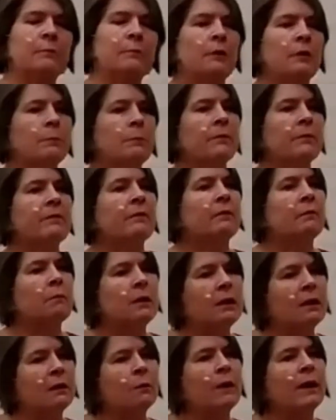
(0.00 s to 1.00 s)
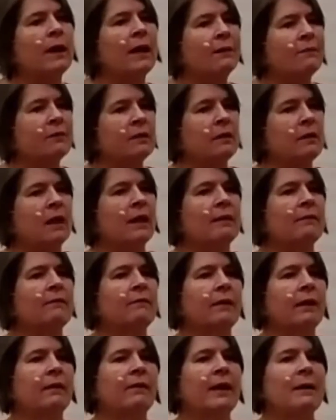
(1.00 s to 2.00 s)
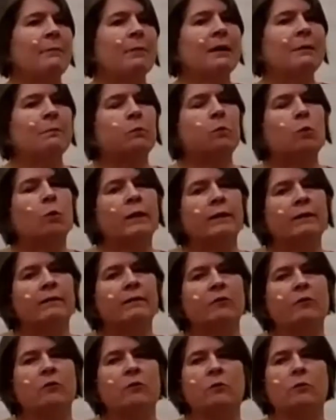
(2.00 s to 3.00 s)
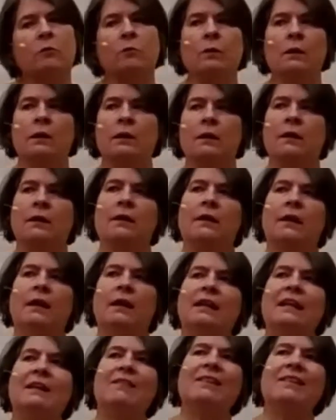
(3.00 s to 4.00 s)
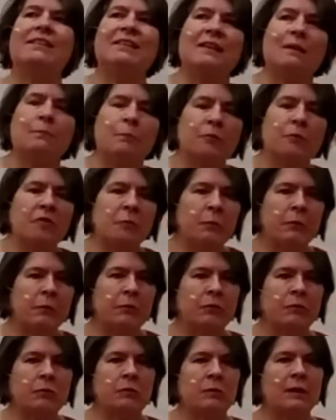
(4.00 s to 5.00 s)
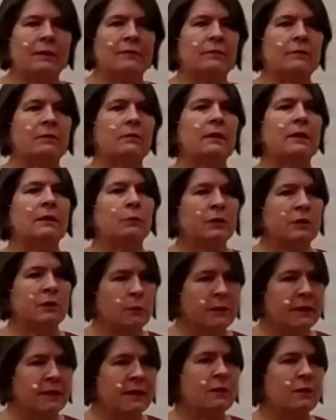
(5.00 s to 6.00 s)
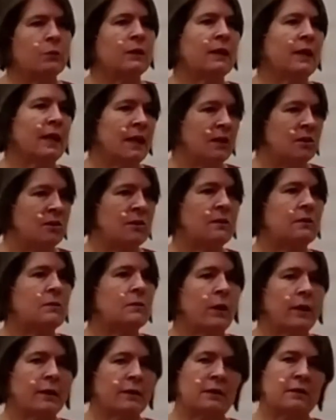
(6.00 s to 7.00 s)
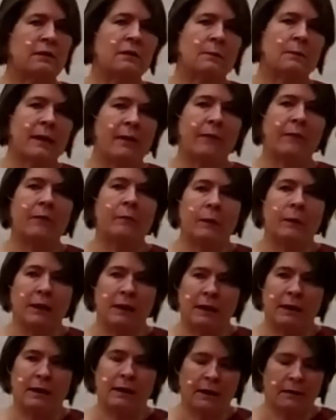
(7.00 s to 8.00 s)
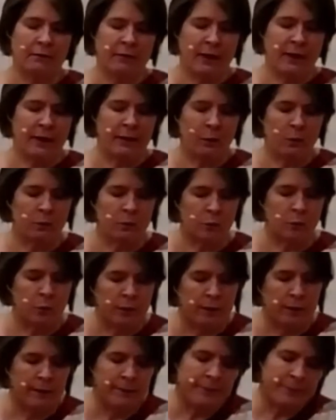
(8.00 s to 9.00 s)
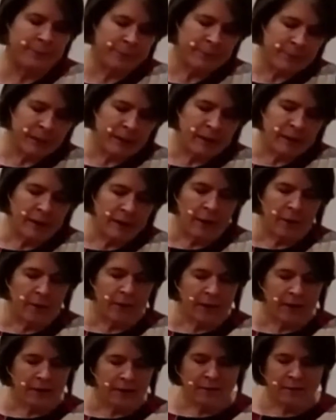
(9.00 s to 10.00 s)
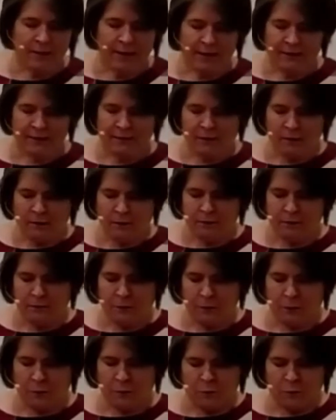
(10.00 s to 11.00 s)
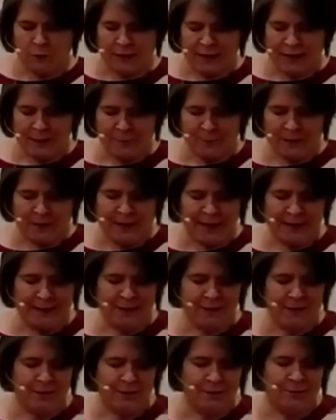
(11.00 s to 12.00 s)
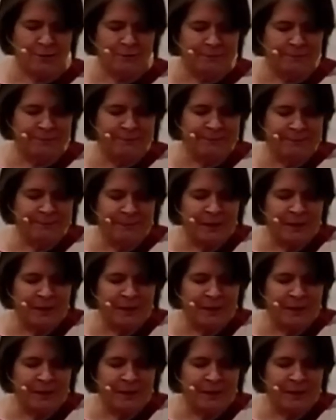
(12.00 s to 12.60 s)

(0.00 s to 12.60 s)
of purpose and meaning we have in life? And that might point us to an even deeper spiritual level at which we need to engage these questions about meaning and value work. Okay, so that's an overview of what I plan to do.